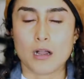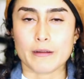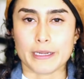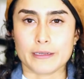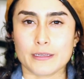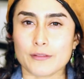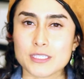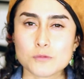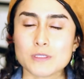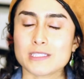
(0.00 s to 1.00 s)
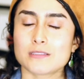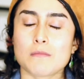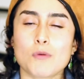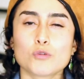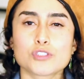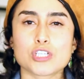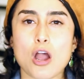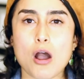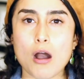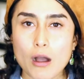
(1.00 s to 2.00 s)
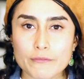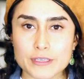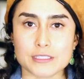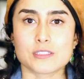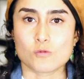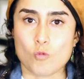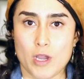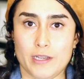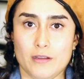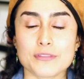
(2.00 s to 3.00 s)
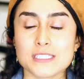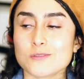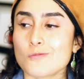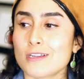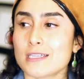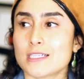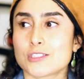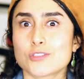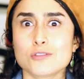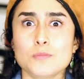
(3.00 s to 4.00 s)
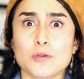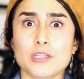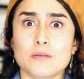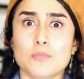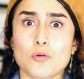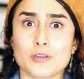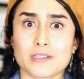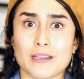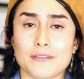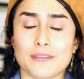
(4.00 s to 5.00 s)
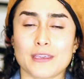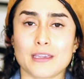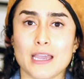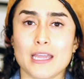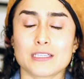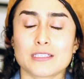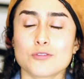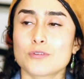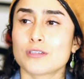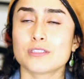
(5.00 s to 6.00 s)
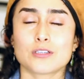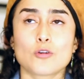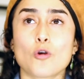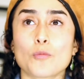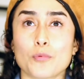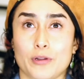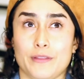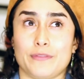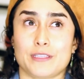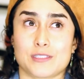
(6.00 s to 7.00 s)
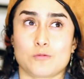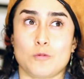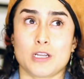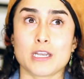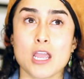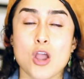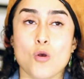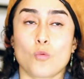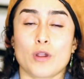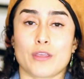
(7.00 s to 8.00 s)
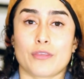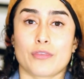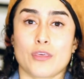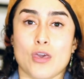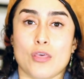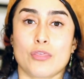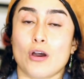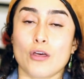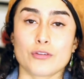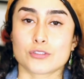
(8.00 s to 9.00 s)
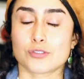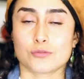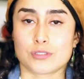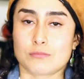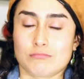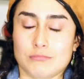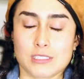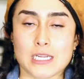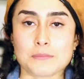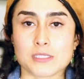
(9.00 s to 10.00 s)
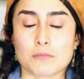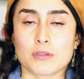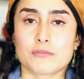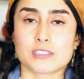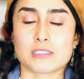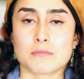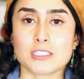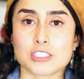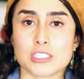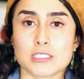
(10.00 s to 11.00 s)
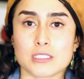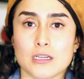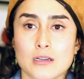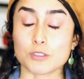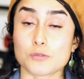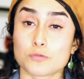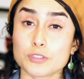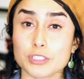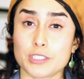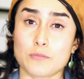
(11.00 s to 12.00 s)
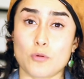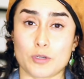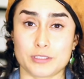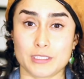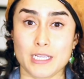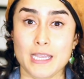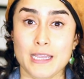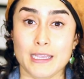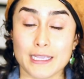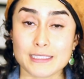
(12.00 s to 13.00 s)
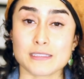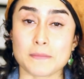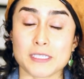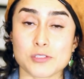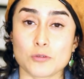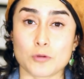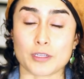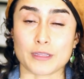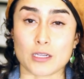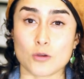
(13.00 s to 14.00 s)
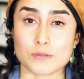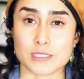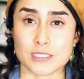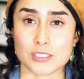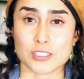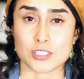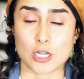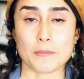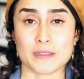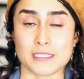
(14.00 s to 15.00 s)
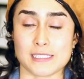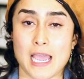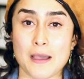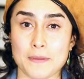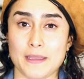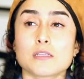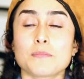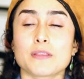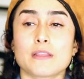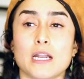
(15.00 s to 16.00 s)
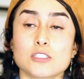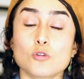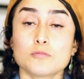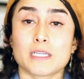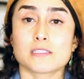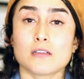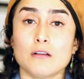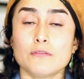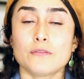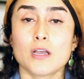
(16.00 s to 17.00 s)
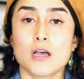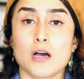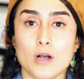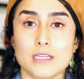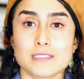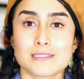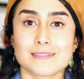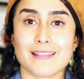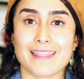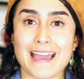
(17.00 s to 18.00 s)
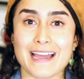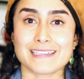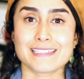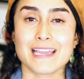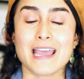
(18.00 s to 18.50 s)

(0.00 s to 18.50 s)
Alright, now this one is the most obvious one. This one is super important, I think, and you can incorporate this one with the other 2 steps I previously mentioned. What's really important is the mental work that goes into stopping this habit. Something that I told myself was that